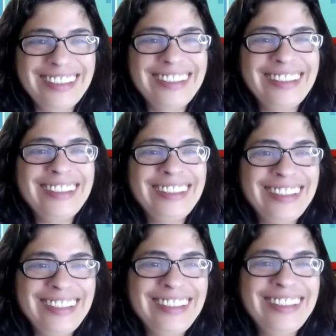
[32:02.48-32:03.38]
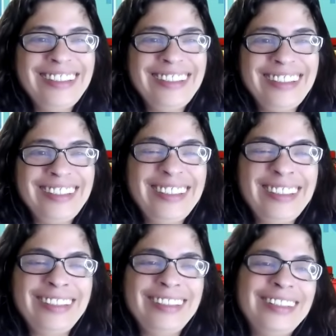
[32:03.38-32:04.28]

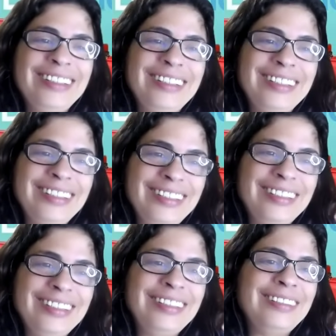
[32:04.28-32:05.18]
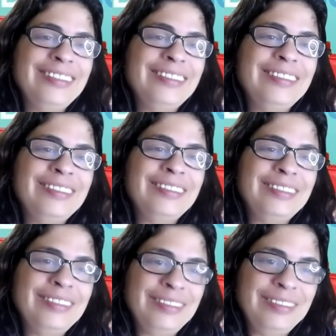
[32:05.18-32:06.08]

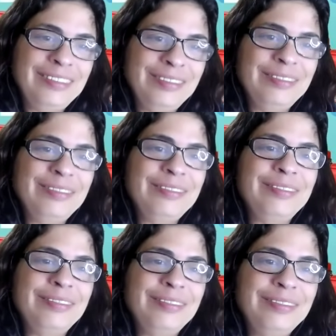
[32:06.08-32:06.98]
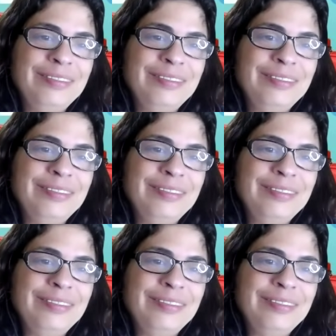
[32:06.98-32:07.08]
No words are spoken by the person on screen.